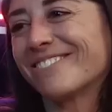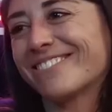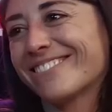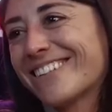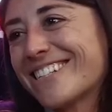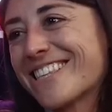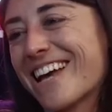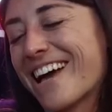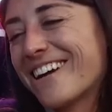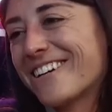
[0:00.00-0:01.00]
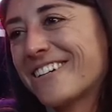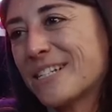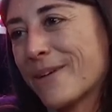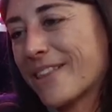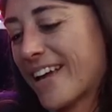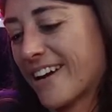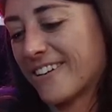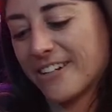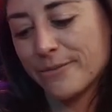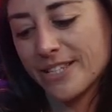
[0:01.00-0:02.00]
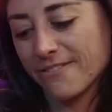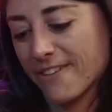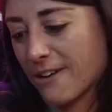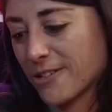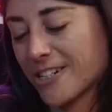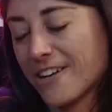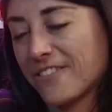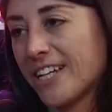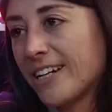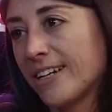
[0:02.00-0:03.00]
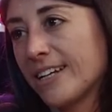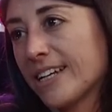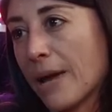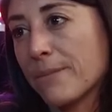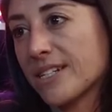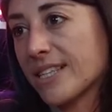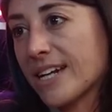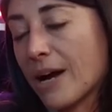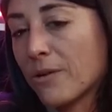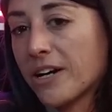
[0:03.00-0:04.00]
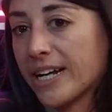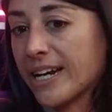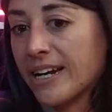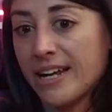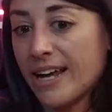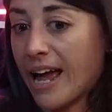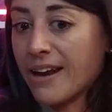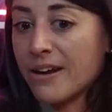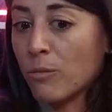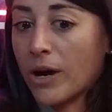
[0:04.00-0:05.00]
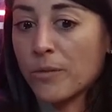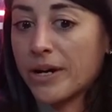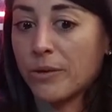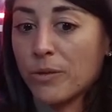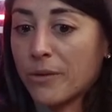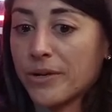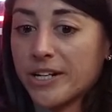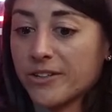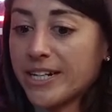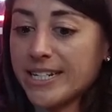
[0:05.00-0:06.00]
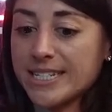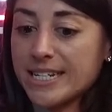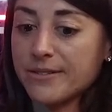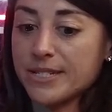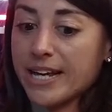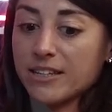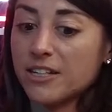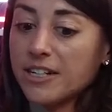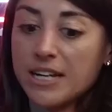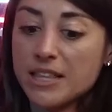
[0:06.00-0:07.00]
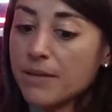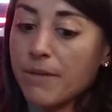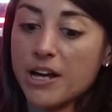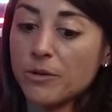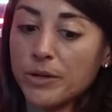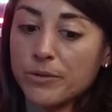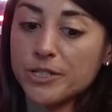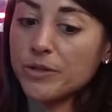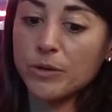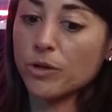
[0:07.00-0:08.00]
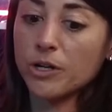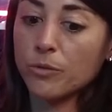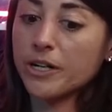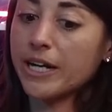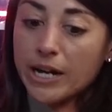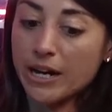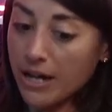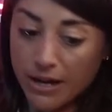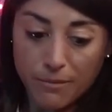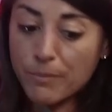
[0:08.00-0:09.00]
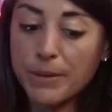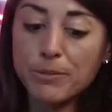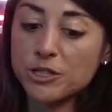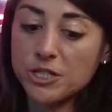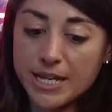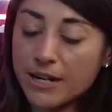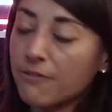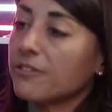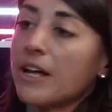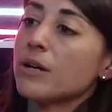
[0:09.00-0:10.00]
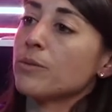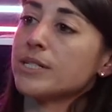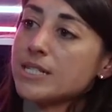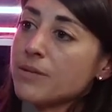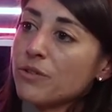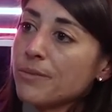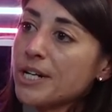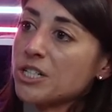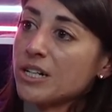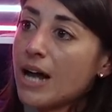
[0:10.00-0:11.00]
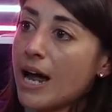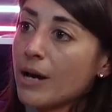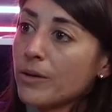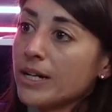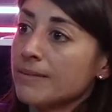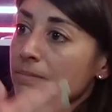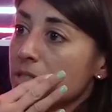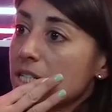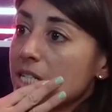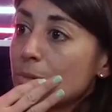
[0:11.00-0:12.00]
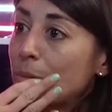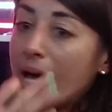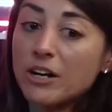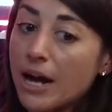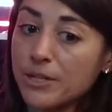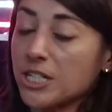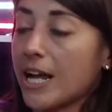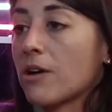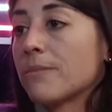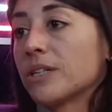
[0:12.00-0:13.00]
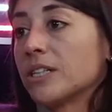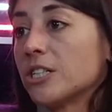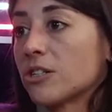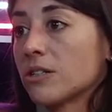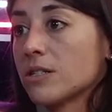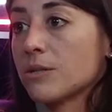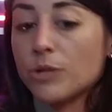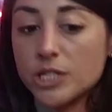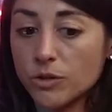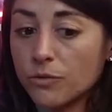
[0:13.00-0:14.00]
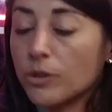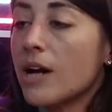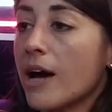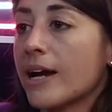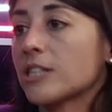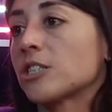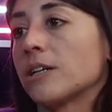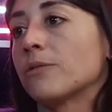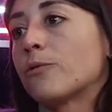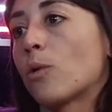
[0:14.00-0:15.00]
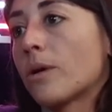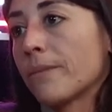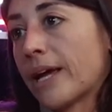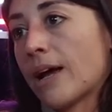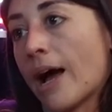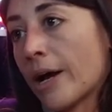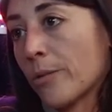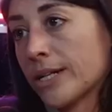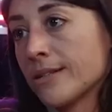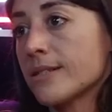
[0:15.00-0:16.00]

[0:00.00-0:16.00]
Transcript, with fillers: He's the editor. He's been the editor. He was the founder of it. Came into the network, and and where we where we agreed is he's like, look, the model we were doing weren't working. People are just getting flooded with disinformation in Iowa. So you it doesn't know, matter how much accountability journalism we do if we're not actually informing Iowans.